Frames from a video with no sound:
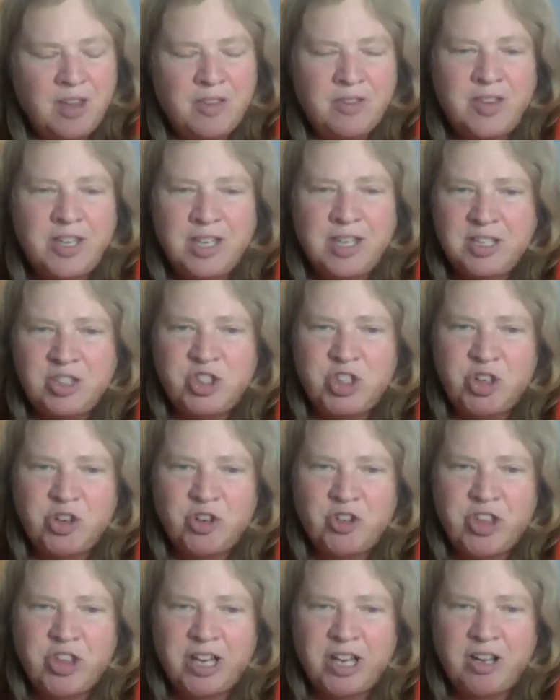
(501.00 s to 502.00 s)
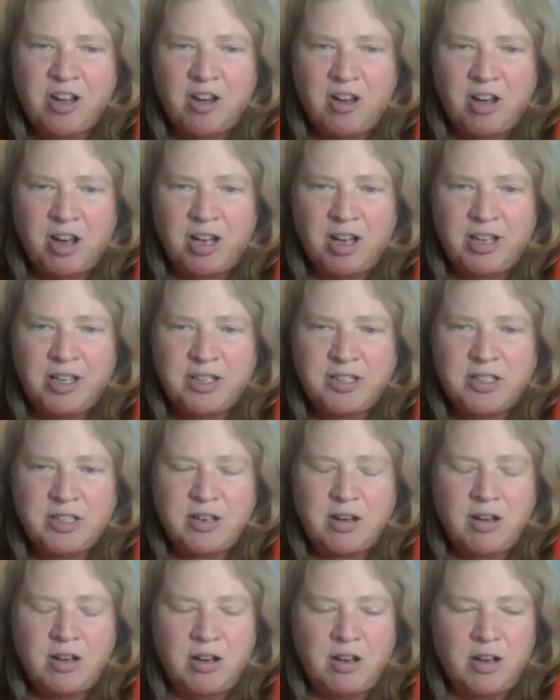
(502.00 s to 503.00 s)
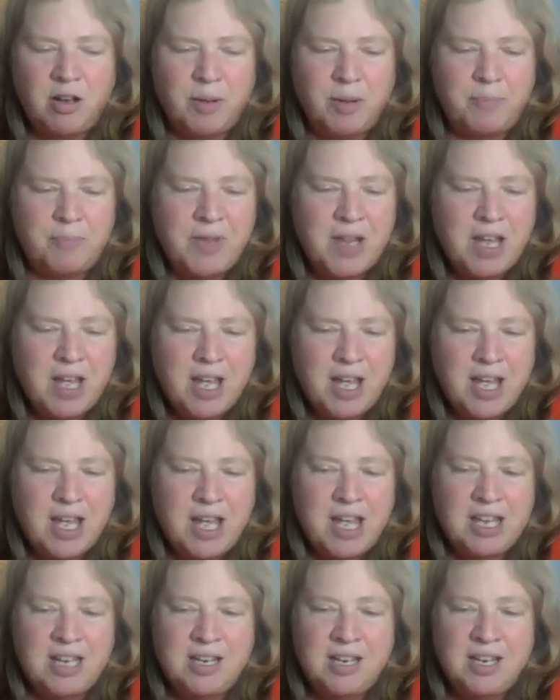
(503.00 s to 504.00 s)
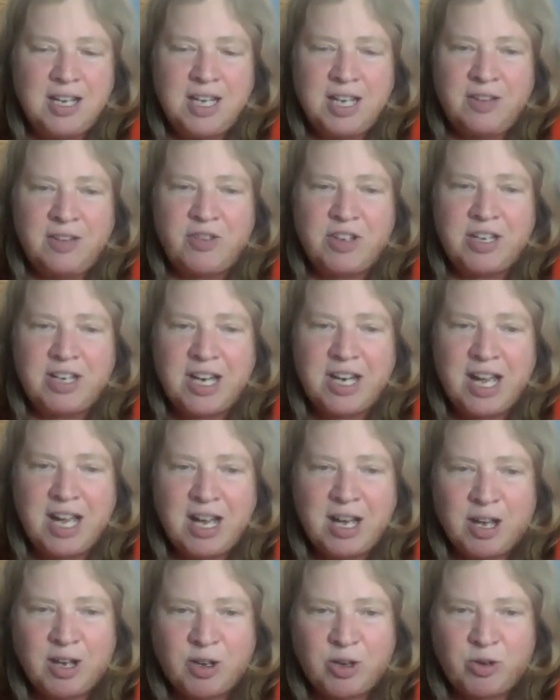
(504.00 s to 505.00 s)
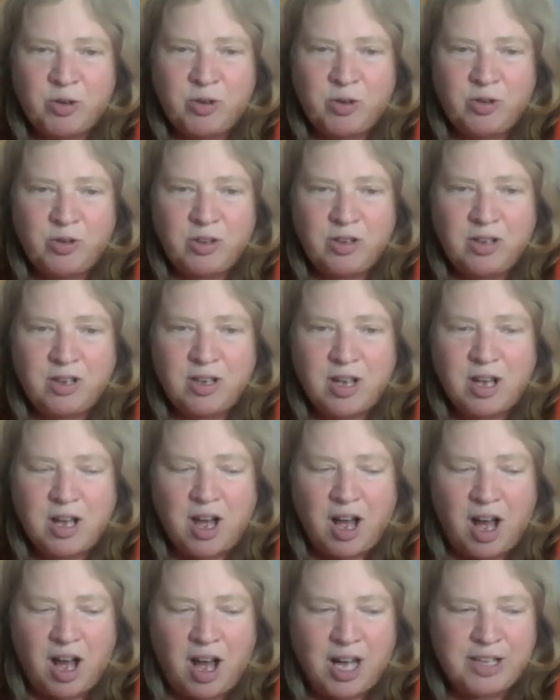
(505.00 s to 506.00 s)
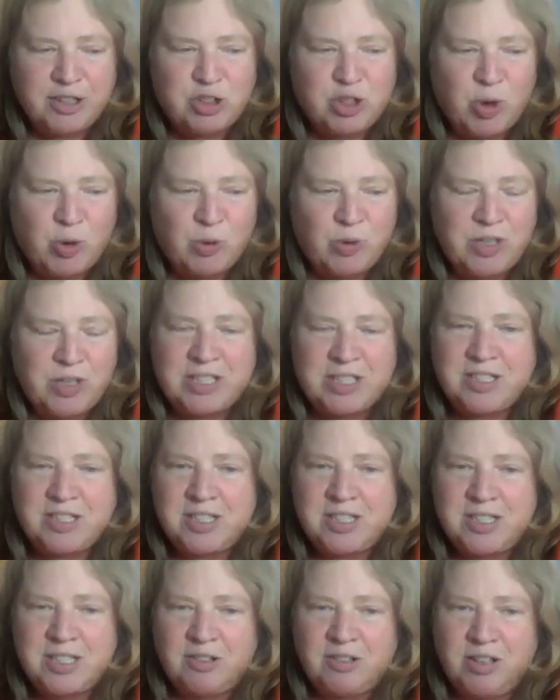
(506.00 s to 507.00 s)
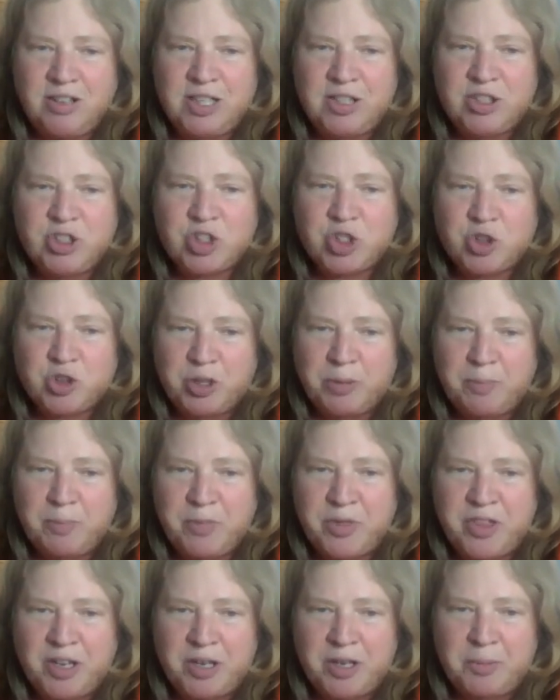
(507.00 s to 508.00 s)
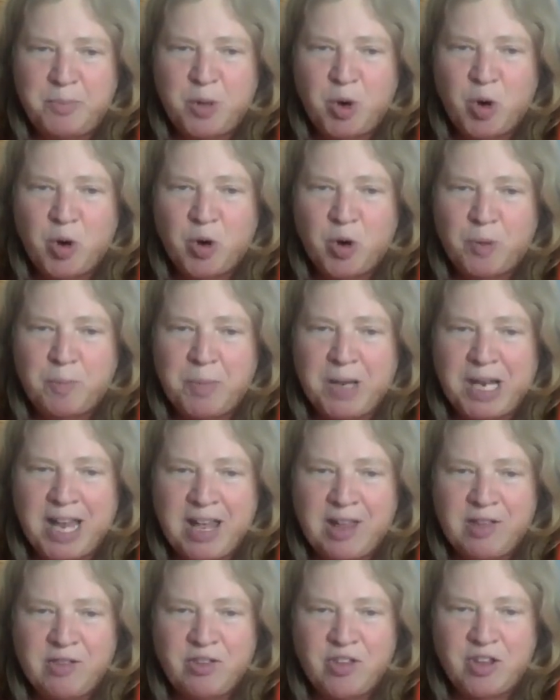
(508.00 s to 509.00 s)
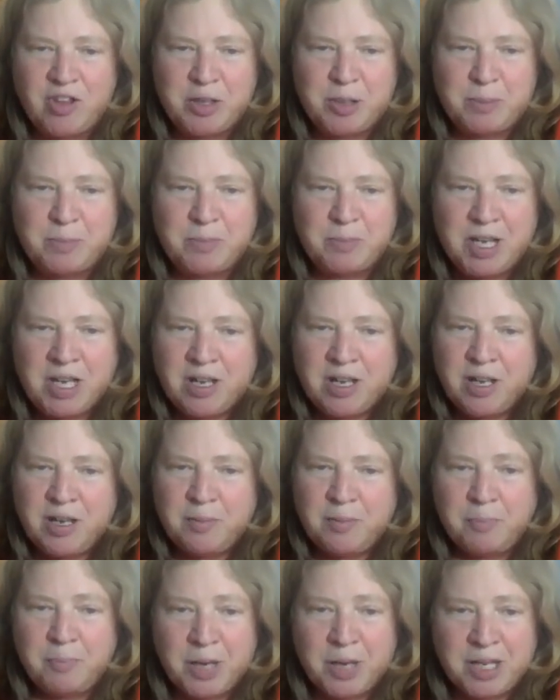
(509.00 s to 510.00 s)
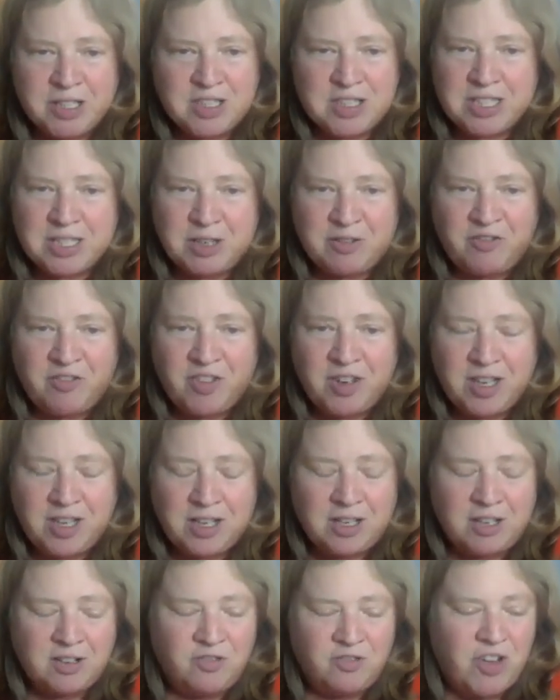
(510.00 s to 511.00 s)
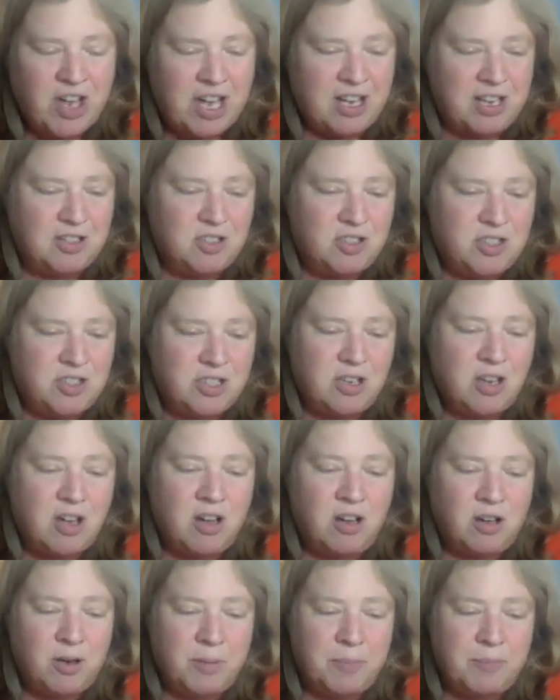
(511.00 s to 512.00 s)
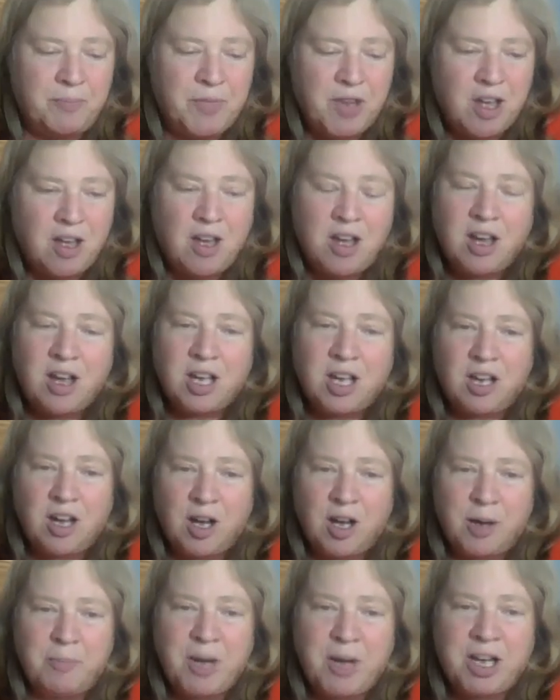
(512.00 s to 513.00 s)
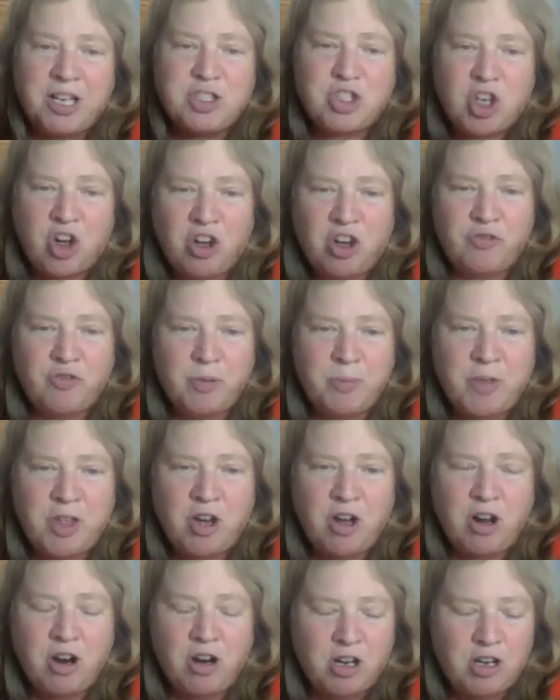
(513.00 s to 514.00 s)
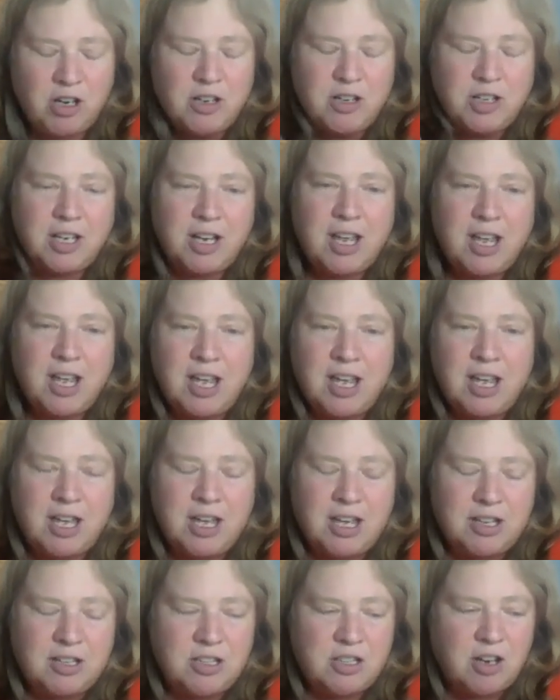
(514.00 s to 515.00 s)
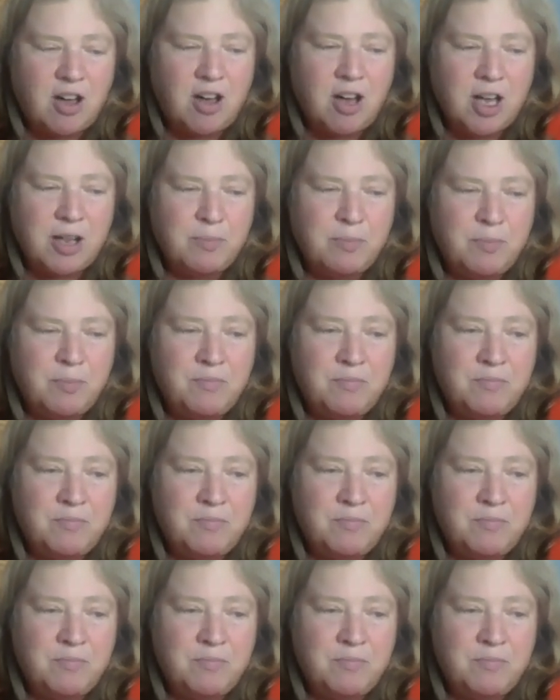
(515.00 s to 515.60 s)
the easier they got. And even now, I don't necessarily script them or plan them months in advance. I talk from the heart, and I